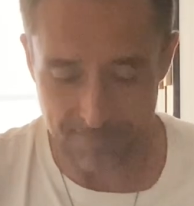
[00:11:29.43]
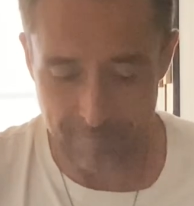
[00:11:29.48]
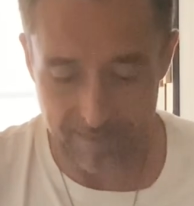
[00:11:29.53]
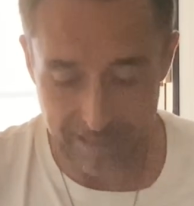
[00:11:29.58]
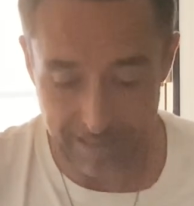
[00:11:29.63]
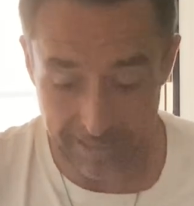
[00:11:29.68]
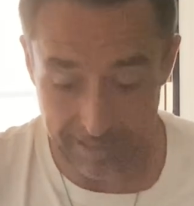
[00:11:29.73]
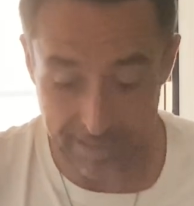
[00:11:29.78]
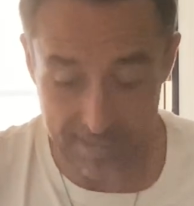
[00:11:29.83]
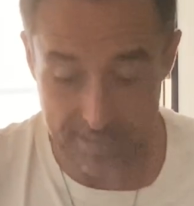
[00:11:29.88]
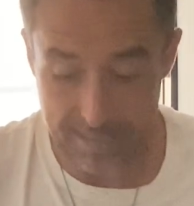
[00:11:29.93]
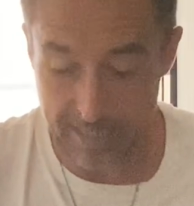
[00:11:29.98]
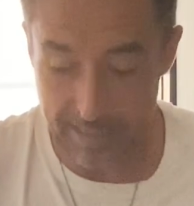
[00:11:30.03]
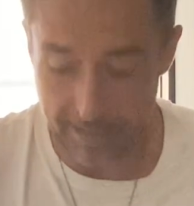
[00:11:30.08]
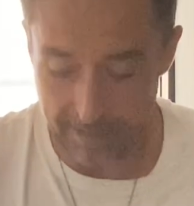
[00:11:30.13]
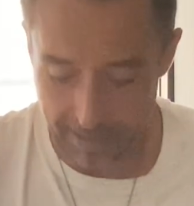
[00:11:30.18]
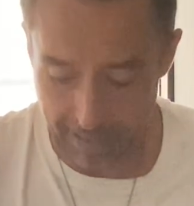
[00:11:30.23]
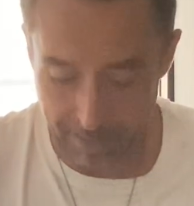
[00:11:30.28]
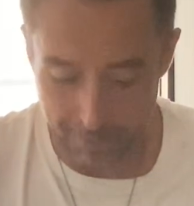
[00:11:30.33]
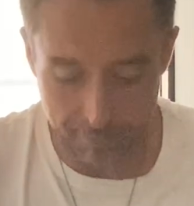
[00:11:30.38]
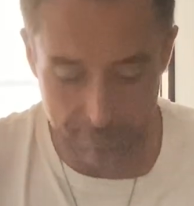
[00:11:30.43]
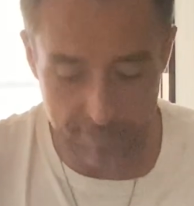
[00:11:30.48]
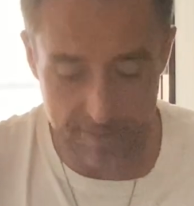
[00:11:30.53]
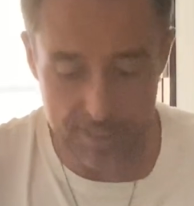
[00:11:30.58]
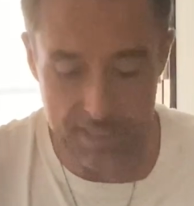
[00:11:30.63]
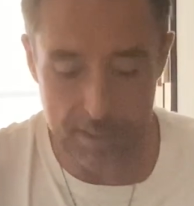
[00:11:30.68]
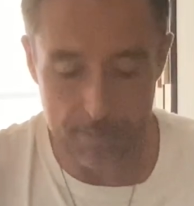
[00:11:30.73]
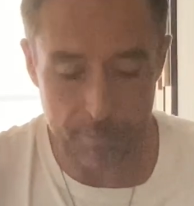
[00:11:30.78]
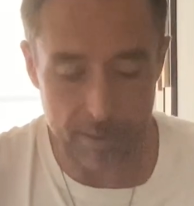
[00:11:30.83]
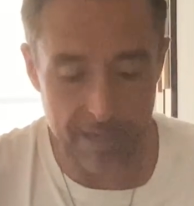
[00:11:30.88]
Like I say, out of this
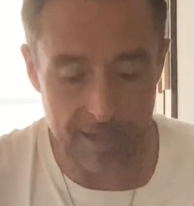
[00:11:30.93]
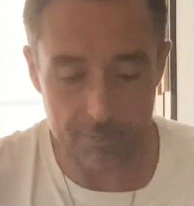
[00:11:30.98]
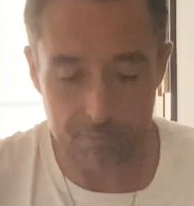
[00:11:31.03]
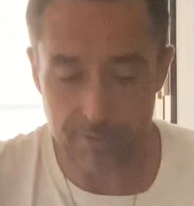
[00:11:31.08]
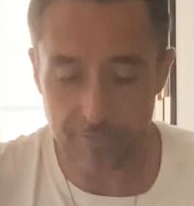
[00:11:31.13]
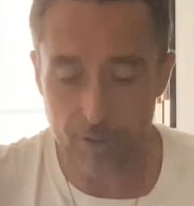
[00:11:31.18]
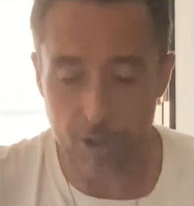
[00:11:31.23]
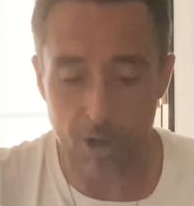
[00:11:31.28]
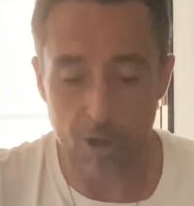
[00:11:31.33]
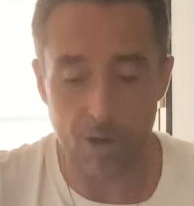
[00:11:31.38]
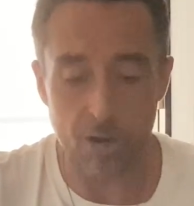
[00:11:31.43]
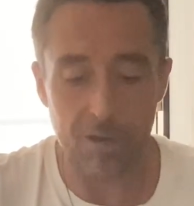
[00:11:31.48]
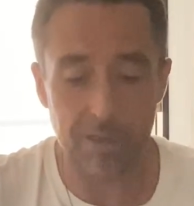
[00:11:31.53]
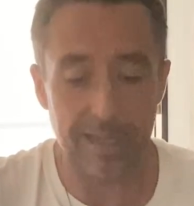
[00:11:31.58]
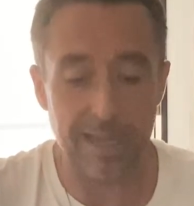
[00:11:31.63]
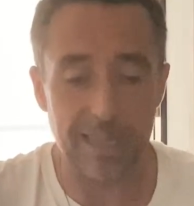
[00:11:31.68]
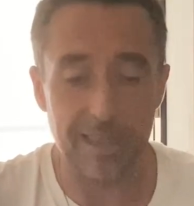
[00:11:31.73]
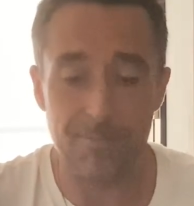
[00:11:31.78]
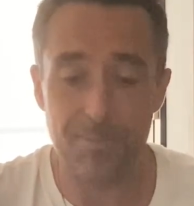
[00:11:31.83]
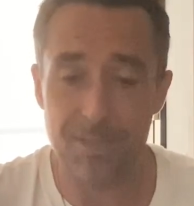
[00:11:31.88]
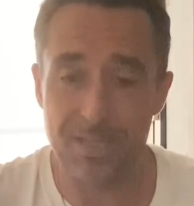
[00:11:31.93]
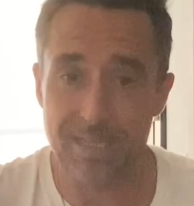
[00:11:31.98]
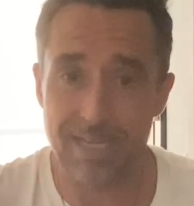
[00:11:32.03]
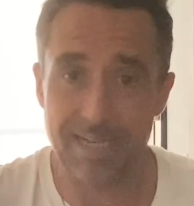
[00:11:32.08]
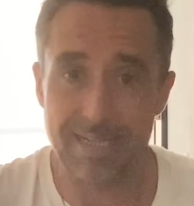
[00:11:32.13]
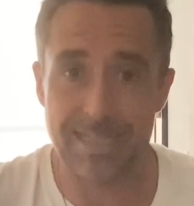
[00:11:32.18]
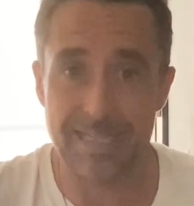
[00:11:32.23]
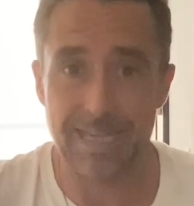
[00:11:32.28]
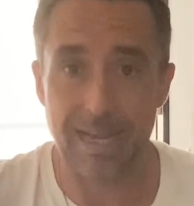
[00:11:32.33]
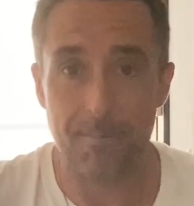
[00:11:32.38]
spread, we've got all the elements
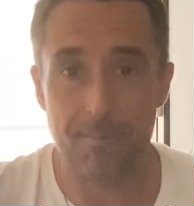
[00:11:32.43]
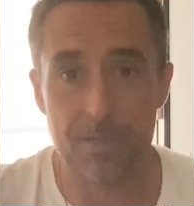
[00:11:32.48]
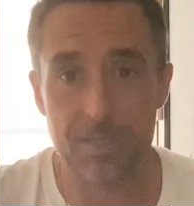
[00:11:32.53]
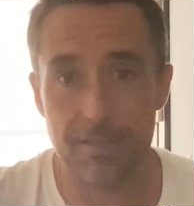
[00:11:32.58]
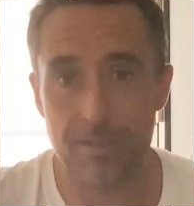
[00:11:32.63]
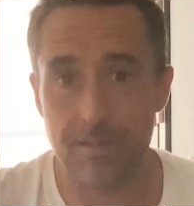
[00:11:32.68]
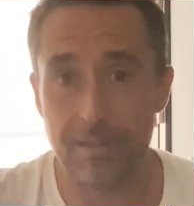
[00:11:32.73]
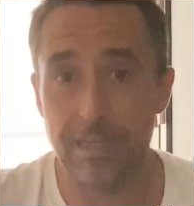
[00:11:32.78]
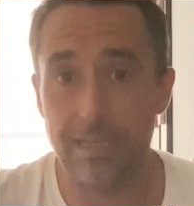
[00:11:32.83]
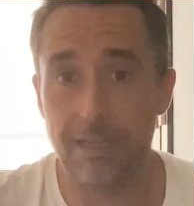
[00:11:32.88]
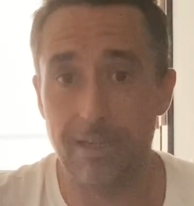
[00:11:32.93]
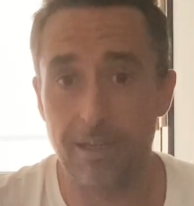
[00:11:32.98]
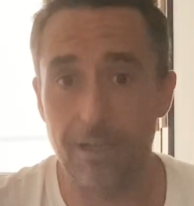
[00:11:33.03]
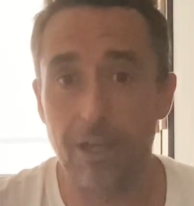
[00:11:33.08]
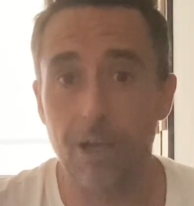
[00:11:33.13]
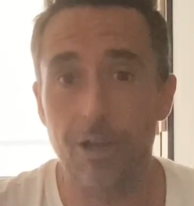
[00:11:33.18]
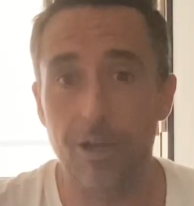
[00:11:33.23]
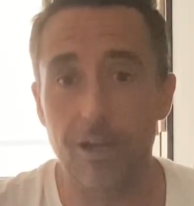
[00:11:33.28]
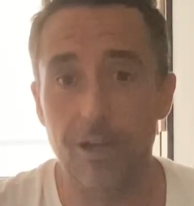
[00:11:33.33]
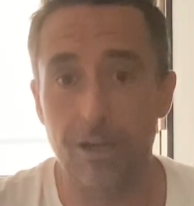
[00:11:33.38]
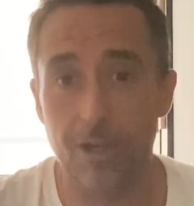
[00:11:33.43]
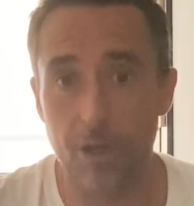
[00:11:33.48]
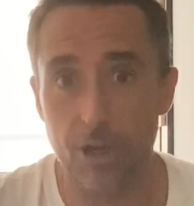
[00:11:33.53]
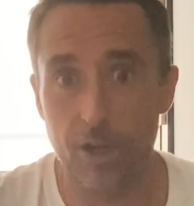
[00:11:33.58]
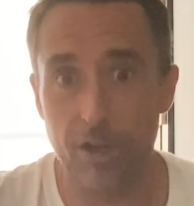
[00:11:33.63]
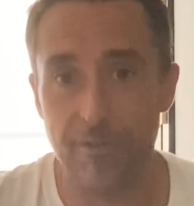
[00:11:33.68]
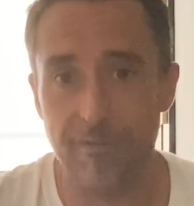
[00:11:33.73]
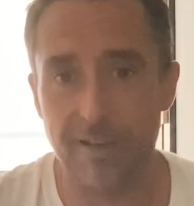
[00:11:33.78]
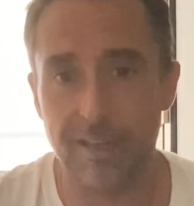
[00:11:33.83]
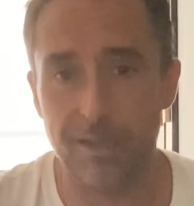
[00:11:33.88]
except the
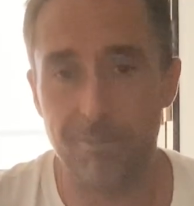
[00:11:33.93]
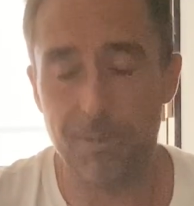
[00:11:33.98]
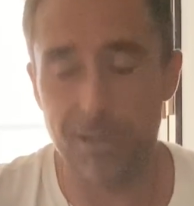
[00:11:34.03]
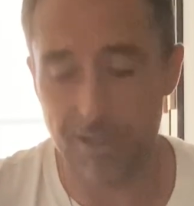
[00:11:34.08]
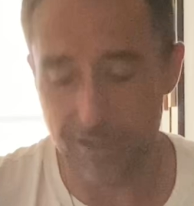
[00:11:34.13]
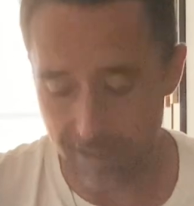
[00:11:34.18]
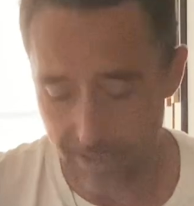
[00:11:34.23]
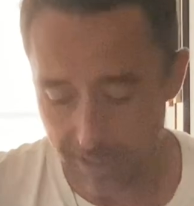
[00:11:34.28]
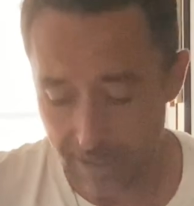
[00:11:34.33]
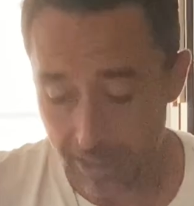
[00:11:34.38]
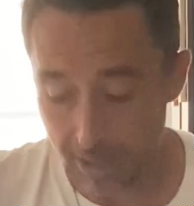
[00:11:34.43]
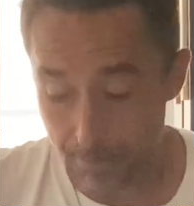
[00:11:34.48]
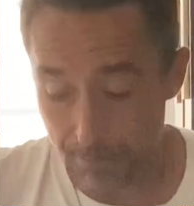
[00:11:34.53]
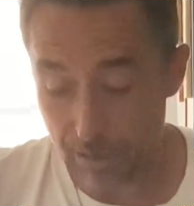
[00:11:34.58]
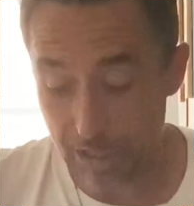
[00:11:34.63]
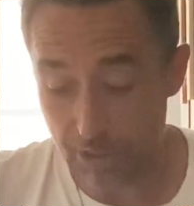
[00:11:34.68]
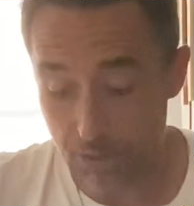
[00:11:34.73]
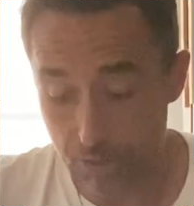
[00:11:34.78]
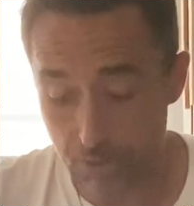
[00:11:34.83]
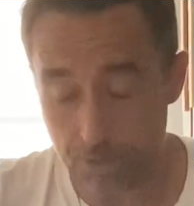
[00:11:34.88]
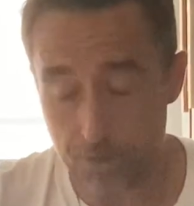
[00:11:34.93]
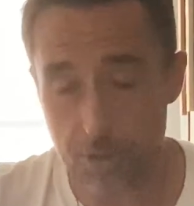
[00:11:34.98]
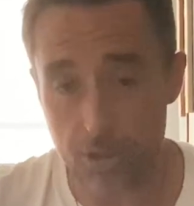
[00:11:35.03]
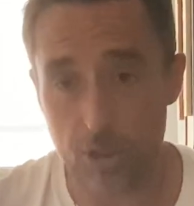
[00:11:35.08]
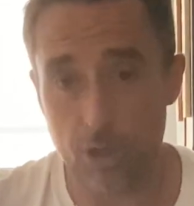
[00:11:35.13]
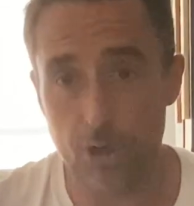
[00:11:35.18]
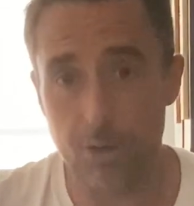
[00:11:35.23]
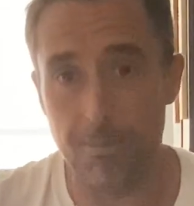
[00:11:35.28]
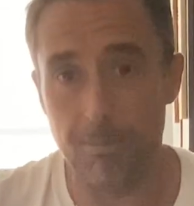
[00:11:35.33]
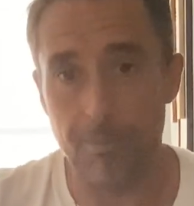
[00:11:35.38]
earth element, but it does
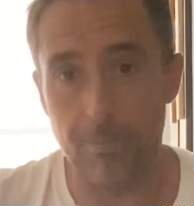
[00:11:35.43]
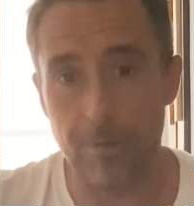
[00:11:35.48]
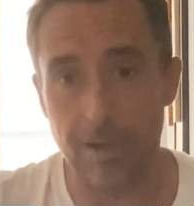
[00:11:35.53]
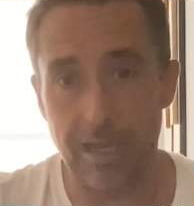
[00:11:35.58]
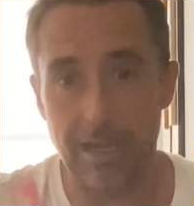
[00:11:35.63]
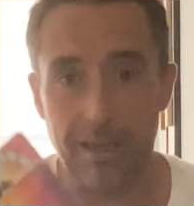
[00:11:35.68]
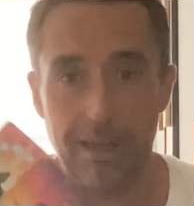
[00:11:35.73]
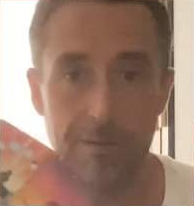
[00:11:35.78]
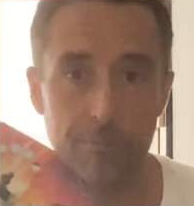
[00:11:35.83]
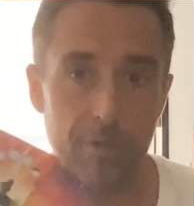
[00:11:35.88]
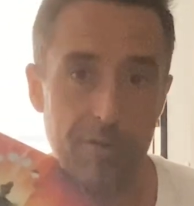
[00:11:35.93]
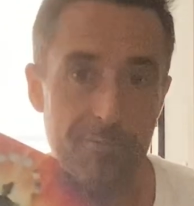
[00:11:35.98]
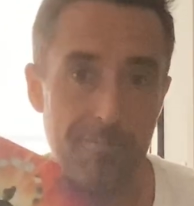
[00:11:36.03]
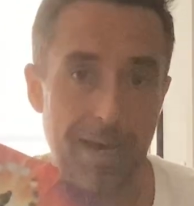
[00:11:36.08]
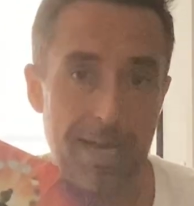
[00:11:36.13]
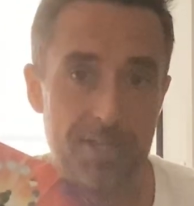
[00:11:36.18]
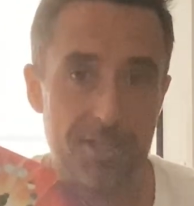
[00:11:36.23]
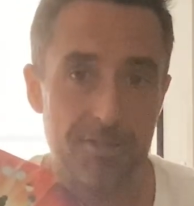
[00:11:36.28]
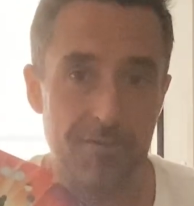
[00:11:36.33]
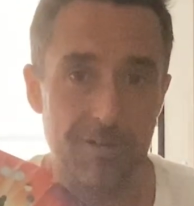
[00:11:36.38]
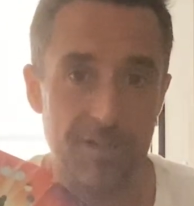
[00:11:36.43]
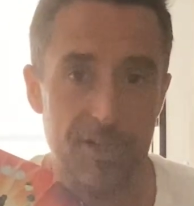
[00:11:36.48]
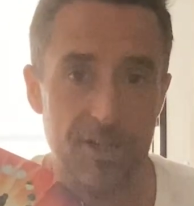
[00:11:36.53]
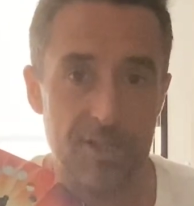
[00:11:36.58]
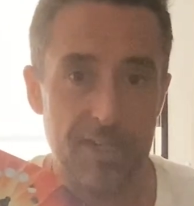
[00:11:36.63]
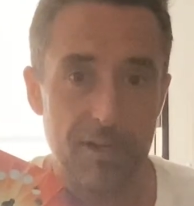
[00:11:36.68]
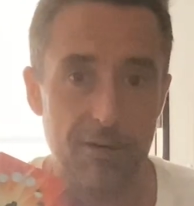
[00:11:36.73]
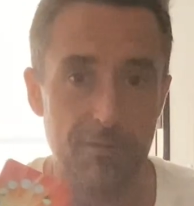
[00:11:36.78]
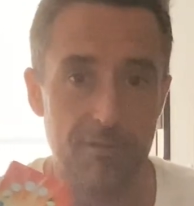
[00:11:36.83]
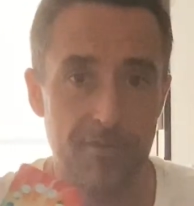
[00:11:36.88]
come with mastering
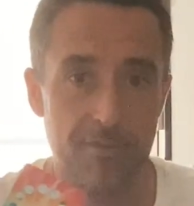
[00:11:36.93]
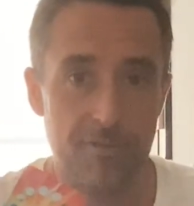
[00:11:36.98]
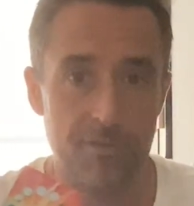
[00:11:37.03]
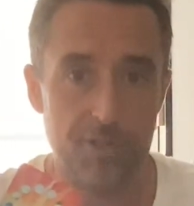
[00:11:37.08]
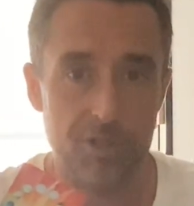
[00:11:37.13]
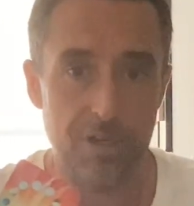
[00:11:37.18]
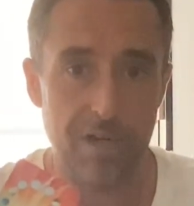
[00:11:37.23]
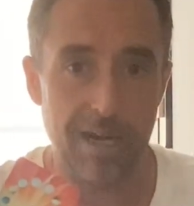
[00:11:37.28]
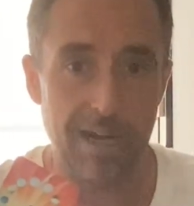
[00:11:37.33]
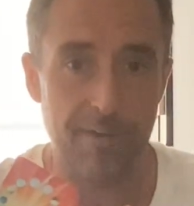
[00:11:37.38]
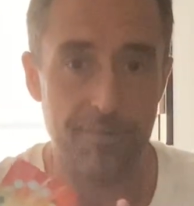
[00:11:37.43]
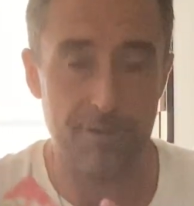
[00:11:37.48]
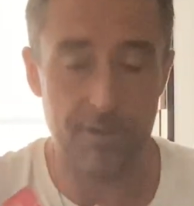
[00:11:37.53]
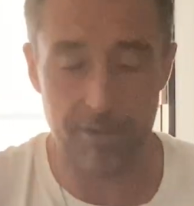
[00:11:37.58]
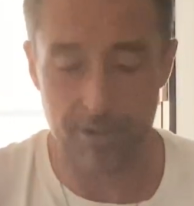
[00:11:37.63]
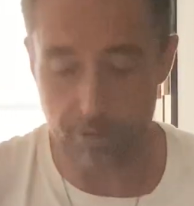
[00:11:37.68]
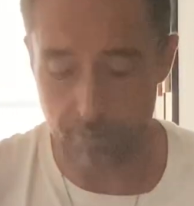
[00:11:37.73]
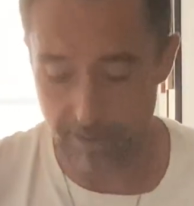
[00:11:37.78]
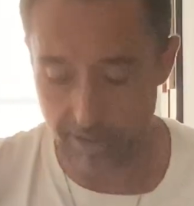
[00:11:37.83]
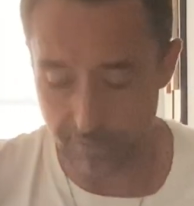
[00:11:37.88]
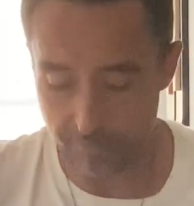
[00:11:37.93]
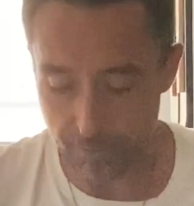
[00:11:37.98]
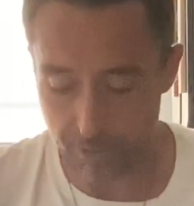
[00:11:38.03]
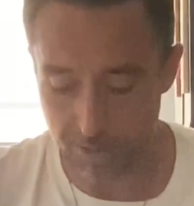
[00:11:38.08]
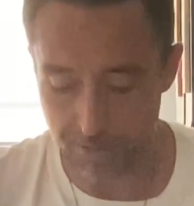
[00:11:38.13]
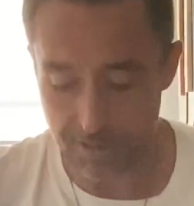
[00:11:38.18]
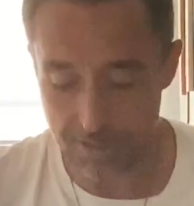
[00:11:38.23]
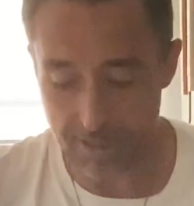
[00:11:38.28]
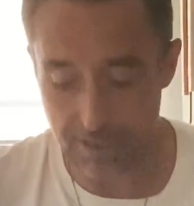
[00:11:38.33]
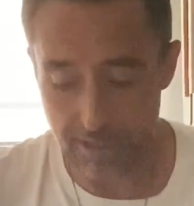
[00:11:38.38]
yourself straight after the Queen of
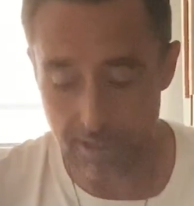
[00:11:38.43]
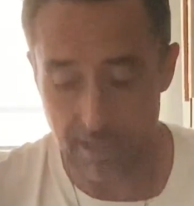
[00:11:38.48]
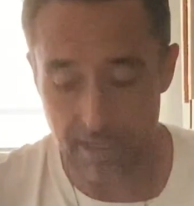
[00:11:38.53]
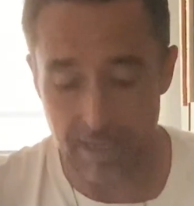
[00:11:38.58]
Wands.